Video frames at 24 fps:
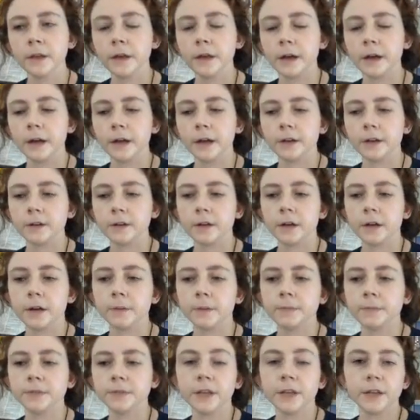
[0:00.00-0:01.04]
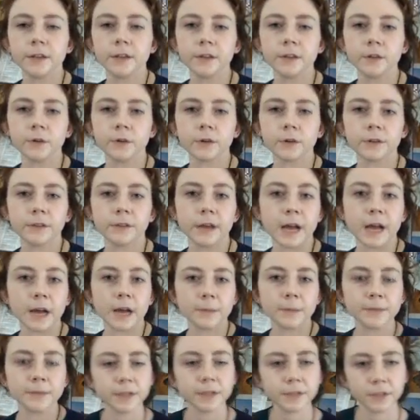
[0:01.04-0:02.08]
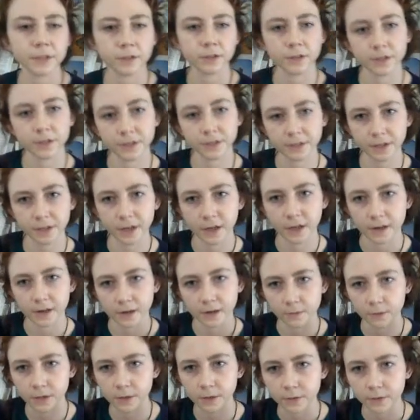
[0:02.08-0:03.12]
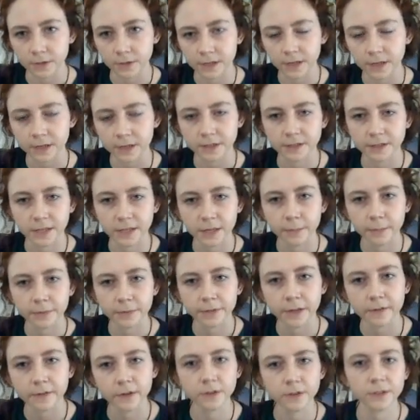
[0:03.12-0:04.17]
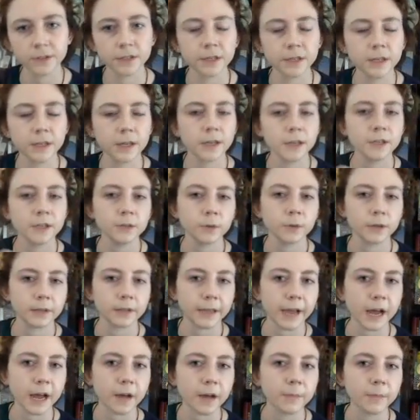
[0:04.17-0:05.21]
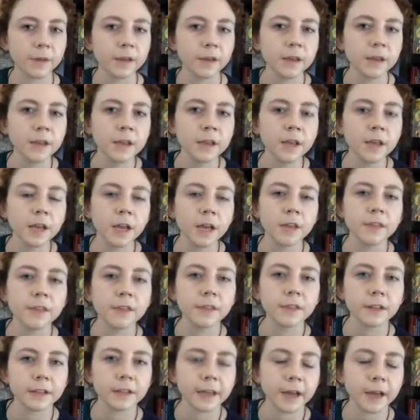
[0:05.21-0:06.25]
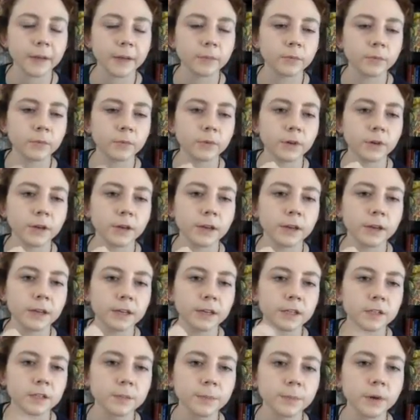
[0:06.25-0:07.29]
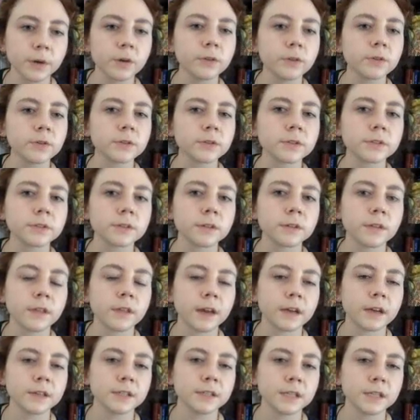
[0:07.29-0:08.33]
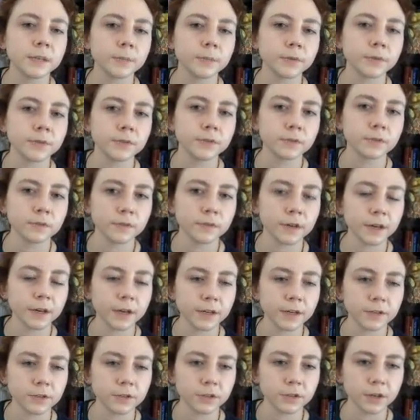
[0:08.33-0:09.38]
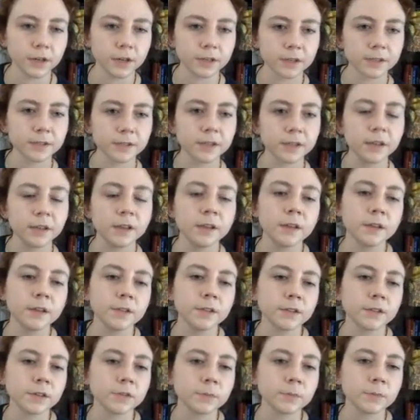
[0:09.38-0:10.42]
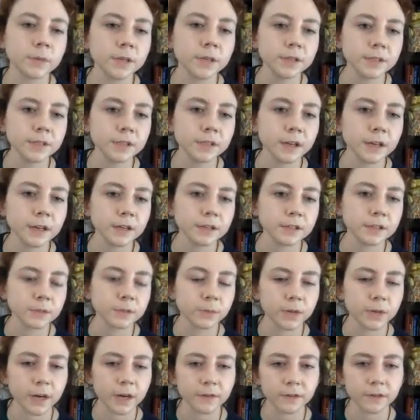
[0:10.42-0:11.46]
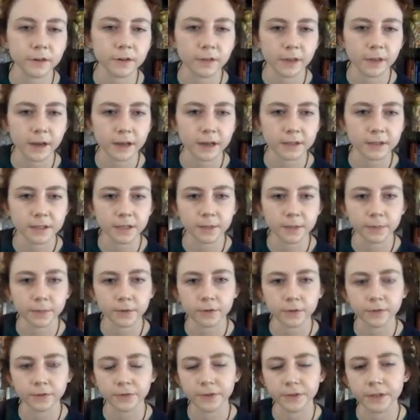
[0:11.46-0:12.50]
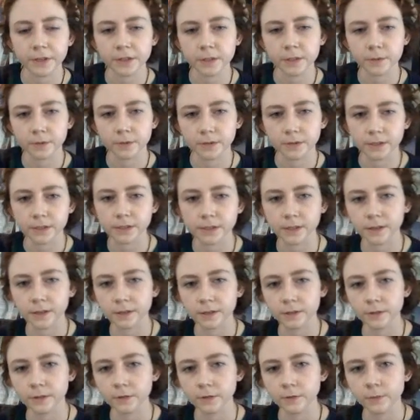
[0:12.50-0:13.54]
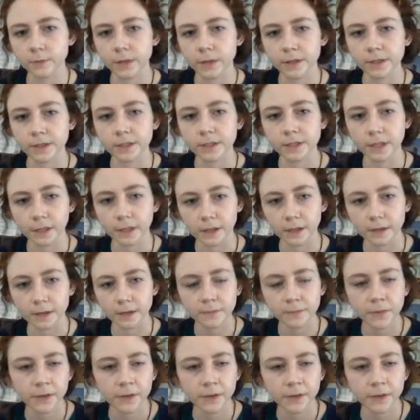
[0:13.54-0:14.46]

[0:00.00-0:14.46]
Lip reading: abscess on your skin, and he would take a sample of it, send it into a lab, and then the lab would expose that sample to various drugs. So Mrsa is whenever that sample is resistant to methicillin,